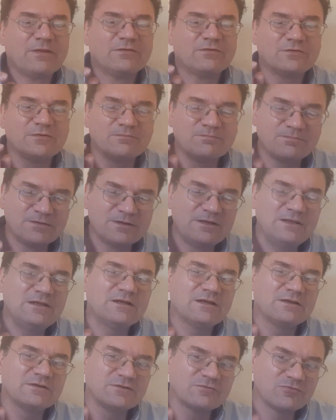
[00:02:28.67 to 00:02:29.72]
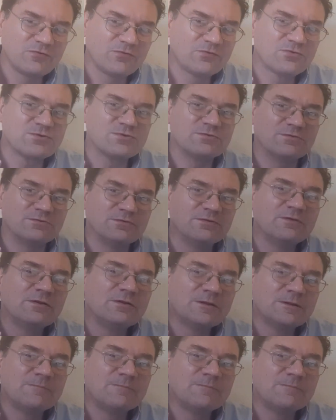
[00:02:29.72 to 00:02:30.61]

To be a Christian